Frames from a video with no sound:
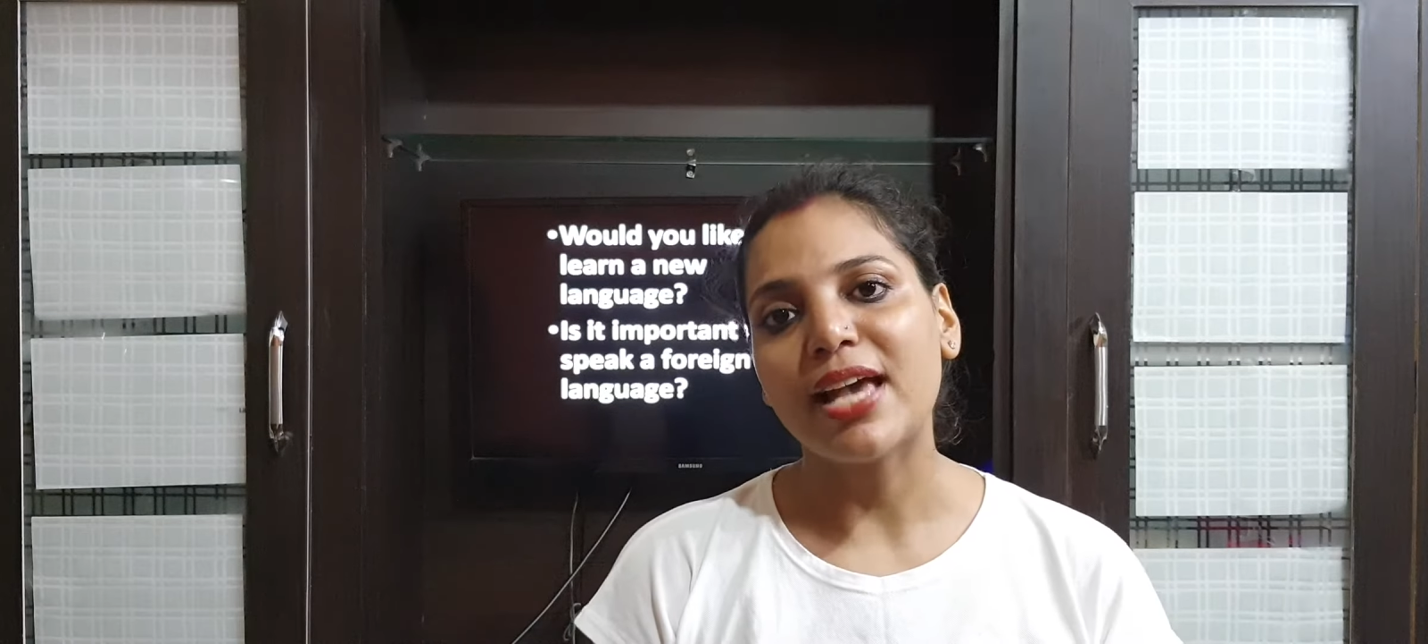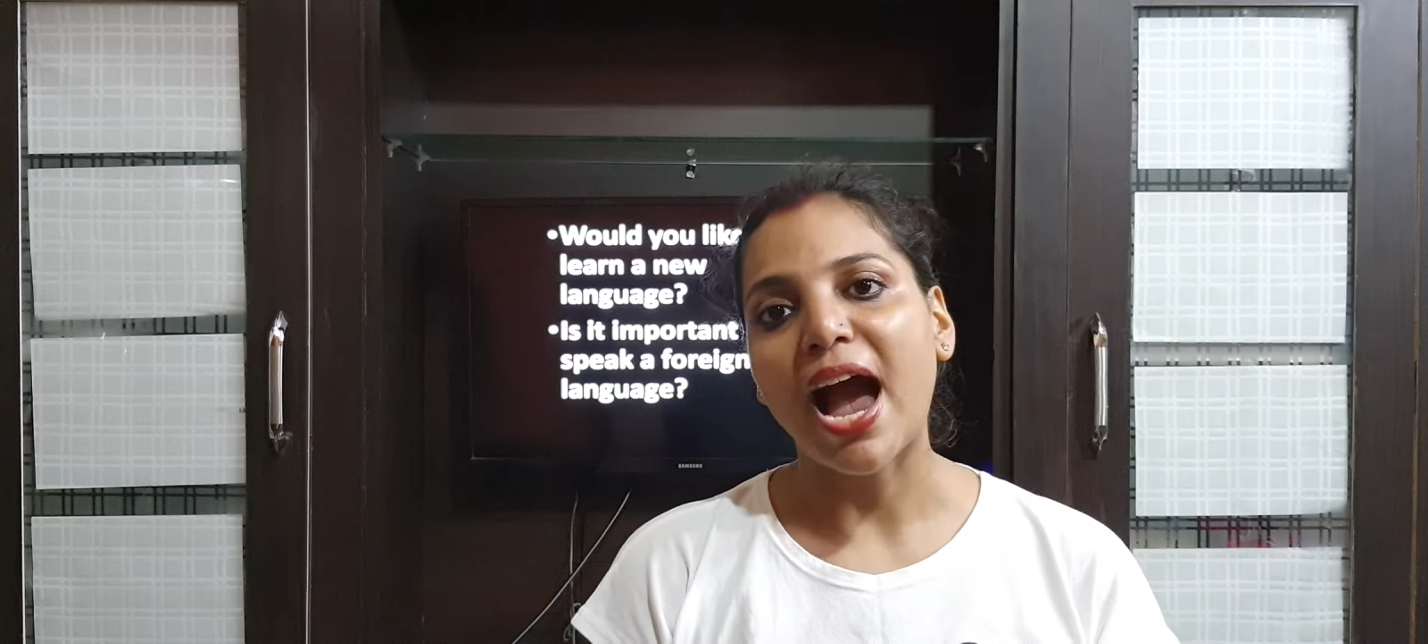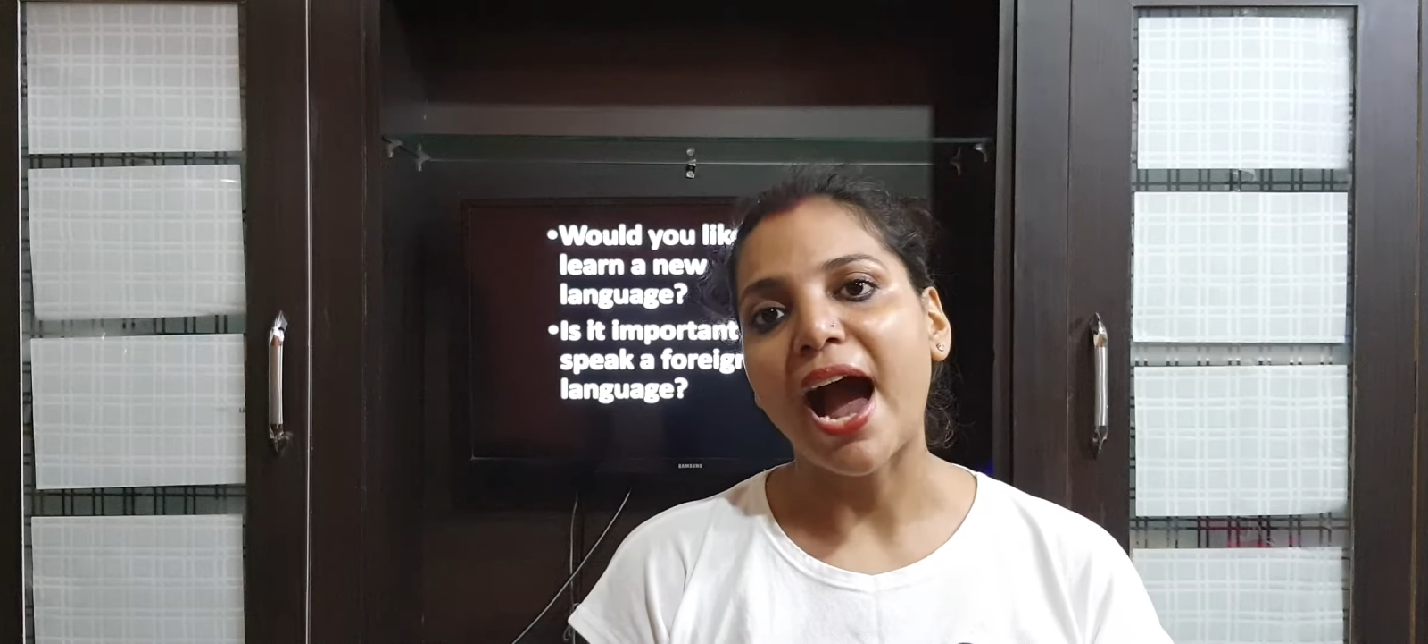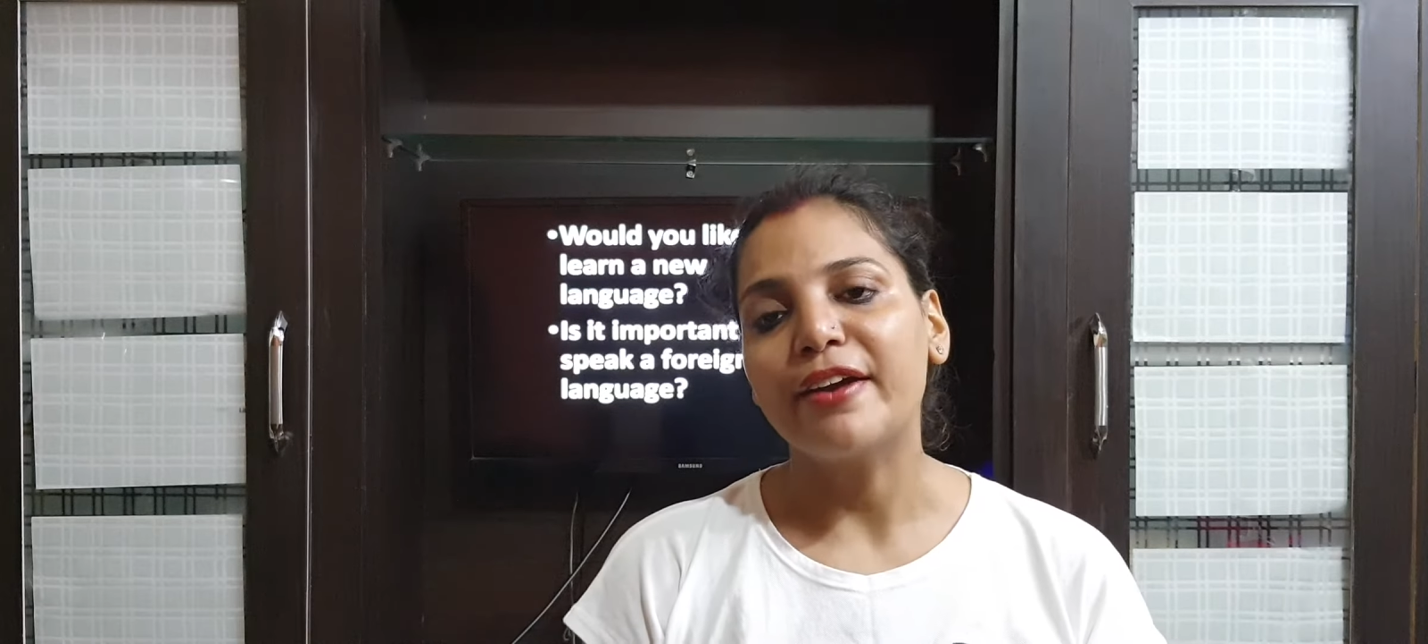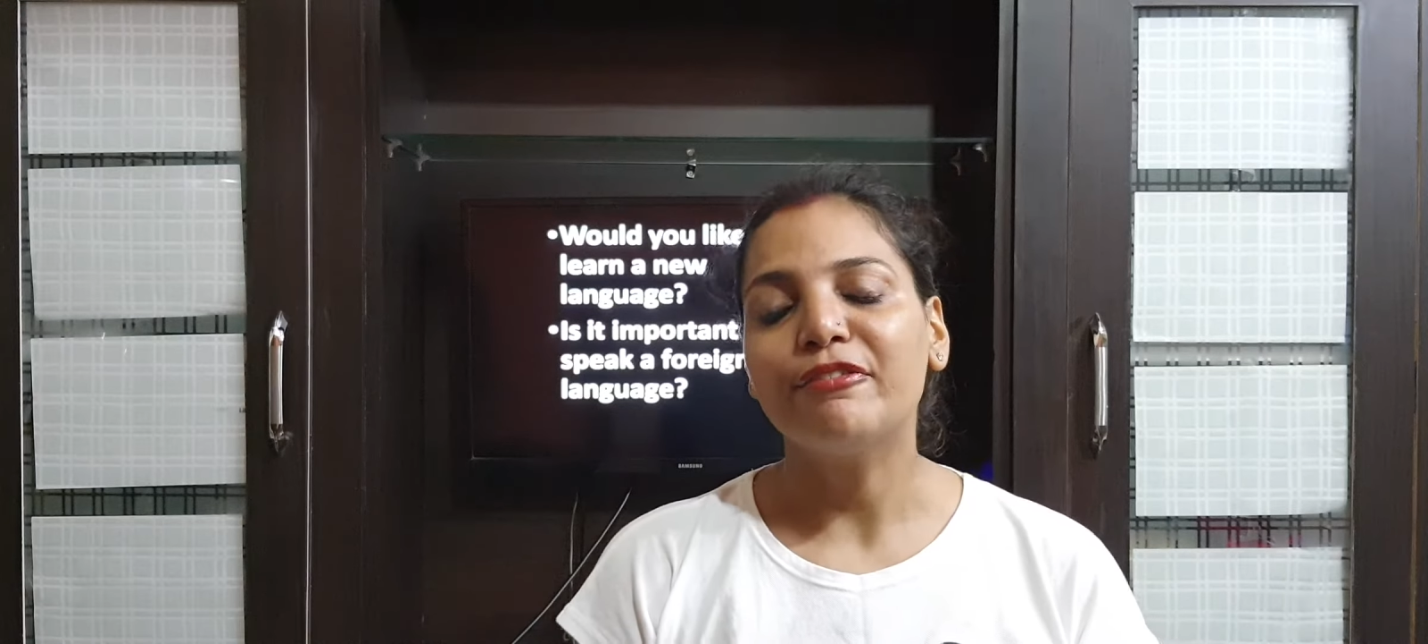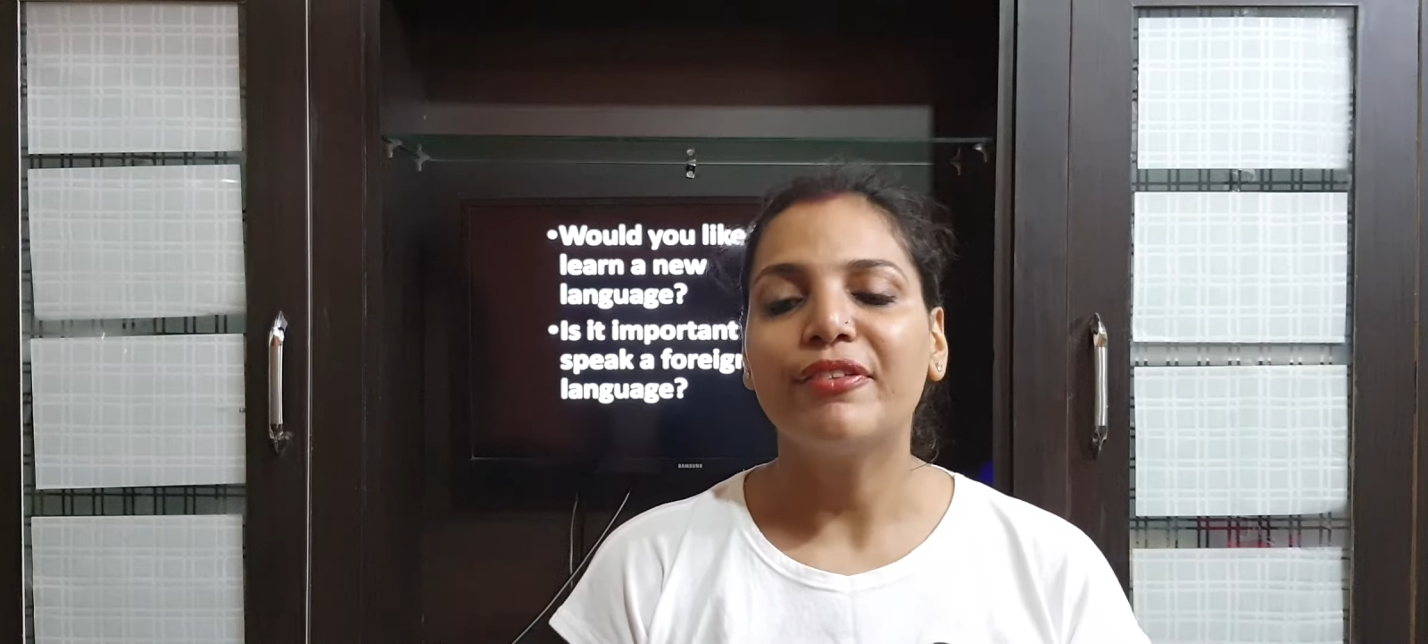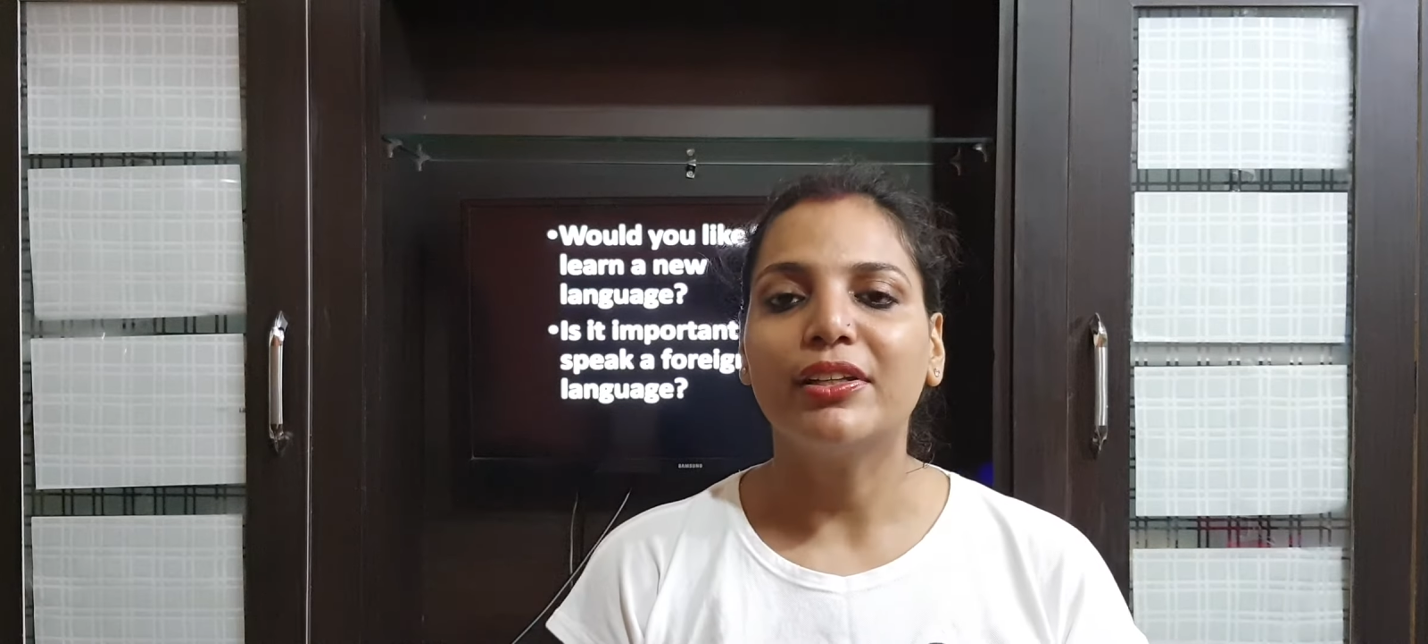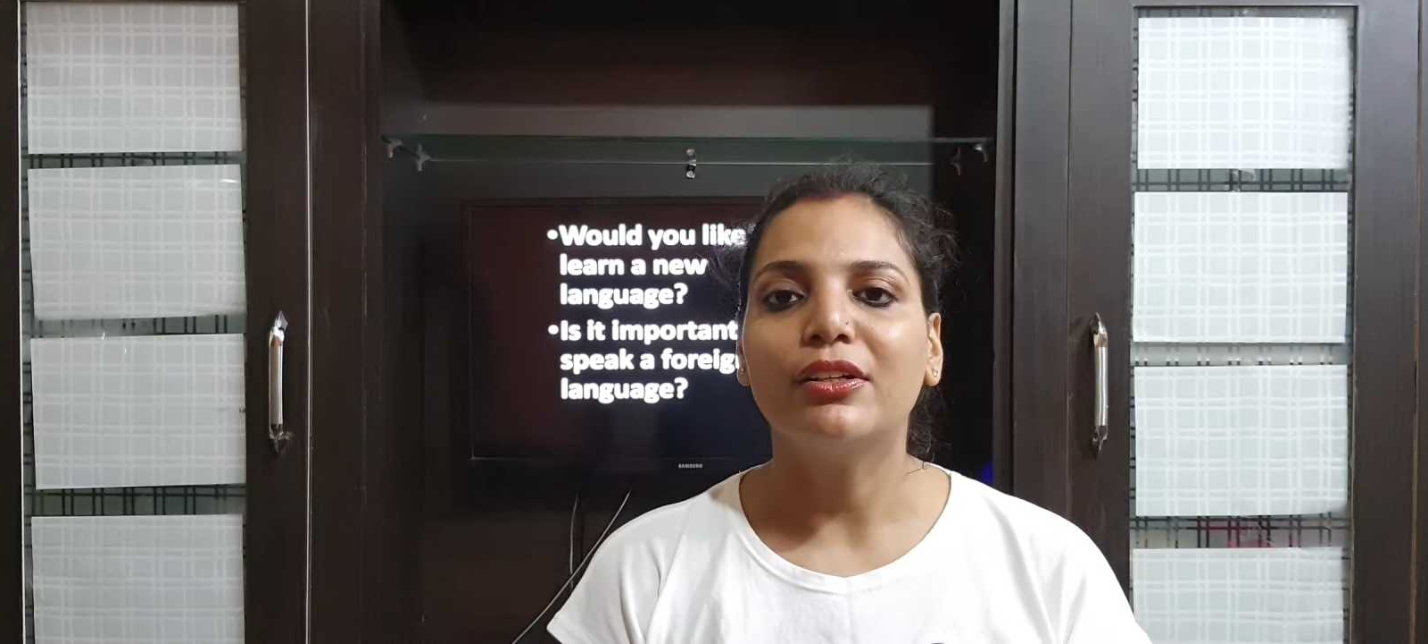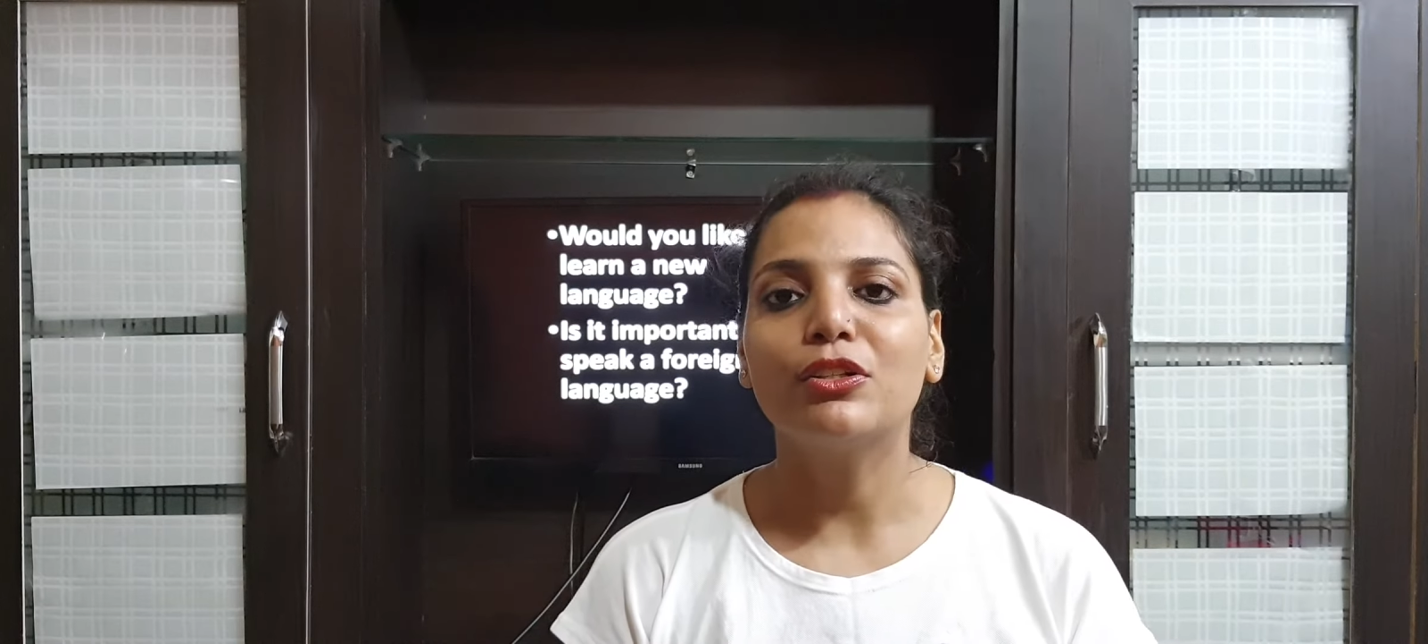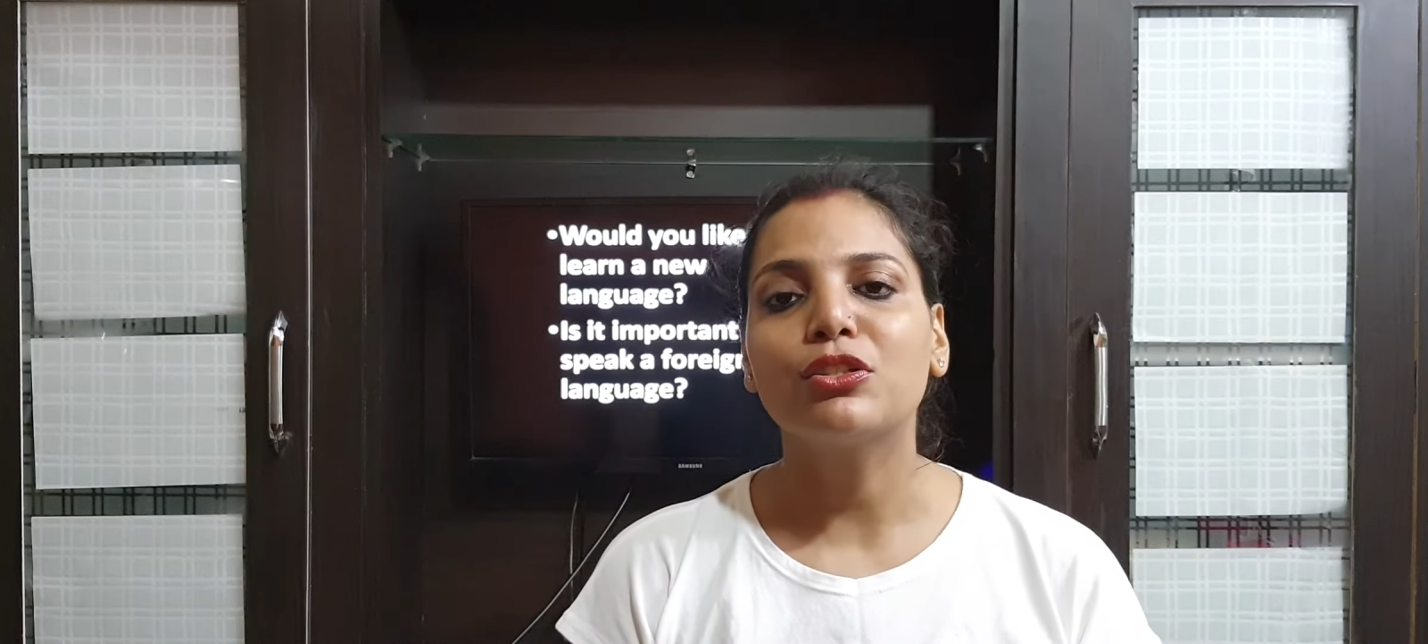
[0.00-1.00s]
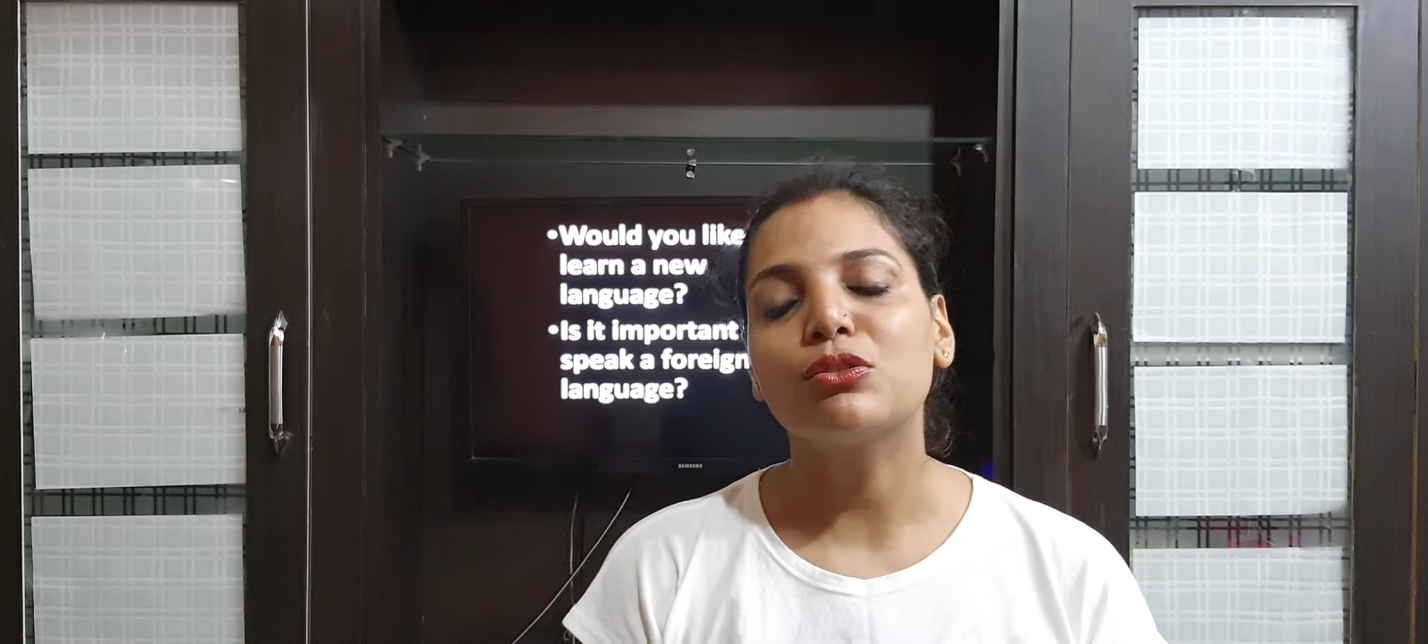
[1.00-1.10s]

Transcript: add feathers